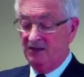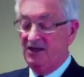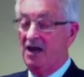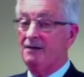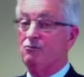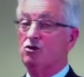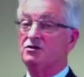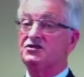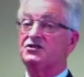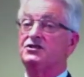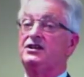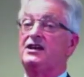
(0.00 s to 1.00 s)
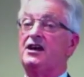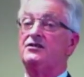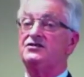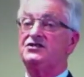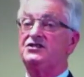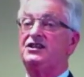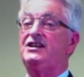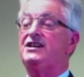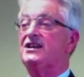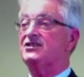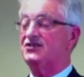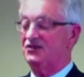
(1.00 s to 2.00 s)
No more CEOs
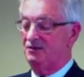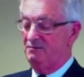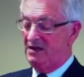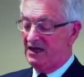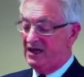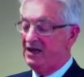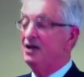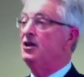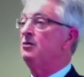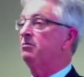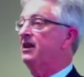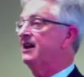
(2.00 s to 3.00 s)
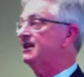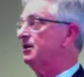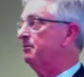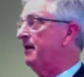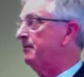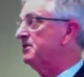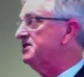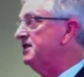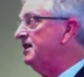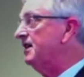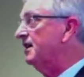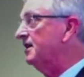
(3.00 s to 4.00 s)
sitting next to the mayor playing the
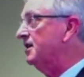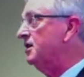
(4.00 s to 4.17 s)
puppeteer.